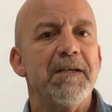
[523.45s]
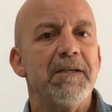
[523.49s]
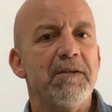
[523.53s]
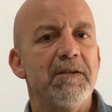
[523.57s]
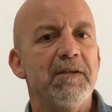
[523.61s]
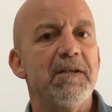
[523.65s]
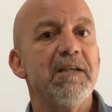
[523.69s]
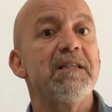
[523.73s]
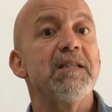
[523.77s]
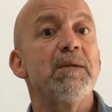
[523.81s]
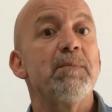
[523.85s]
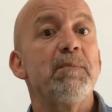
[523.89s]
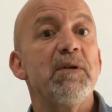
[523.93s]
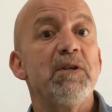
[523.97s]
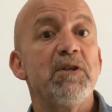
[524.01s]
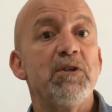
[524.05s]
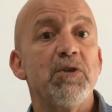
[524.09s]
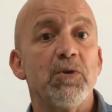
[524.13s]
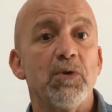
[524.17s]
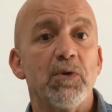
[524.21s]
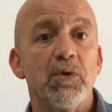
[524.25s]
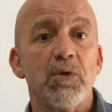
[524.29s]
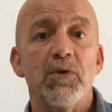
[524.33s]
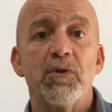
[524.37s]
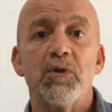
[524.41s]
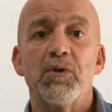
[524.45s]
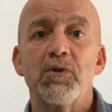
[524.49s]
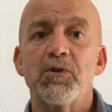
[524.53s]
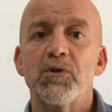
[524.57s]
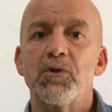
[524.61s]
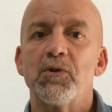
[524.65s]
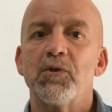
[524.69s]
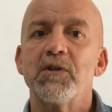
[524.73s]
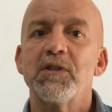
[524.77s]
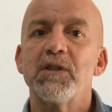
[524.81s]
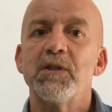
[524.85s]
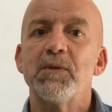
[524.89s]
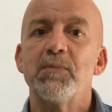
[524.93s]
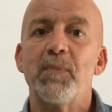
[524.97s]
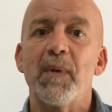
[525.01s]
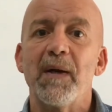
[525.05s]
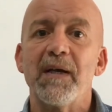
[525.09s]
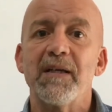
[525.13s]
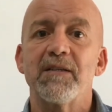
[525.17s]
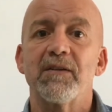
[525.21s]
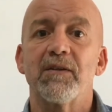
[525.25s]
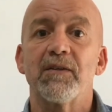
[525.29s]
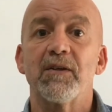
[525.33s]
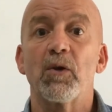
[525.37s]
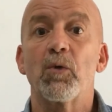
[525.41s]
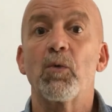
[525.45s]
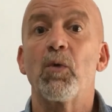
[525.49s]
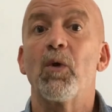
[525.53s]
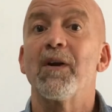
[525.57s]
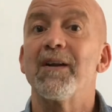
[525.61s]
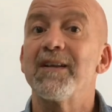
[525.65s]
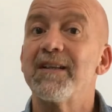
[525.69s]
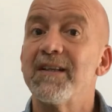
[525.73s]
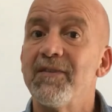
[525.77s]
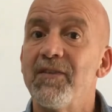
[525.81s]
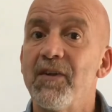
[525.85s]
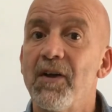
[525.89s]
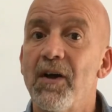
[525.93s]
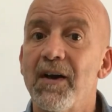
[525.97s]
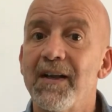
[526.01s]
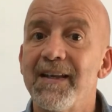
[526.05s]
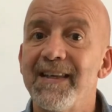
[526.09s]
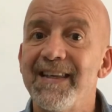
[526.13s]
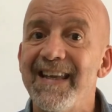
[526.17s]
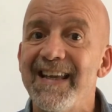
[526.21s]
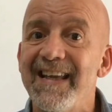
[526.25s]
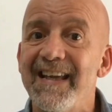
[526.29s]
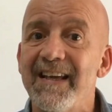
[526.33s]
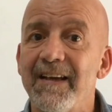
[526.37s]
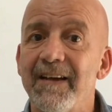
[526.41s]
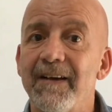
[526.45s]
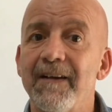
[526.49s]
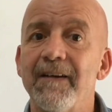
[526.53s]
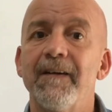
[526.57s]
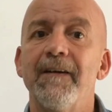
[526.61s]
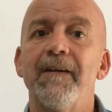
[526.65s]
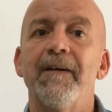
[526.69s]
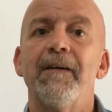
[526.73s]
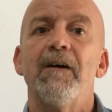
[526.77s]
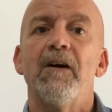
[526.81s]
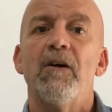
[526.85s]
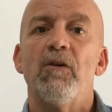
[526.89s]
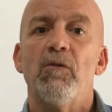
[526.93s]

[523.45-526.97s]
you need to be sure your choice is based on the quality of the idea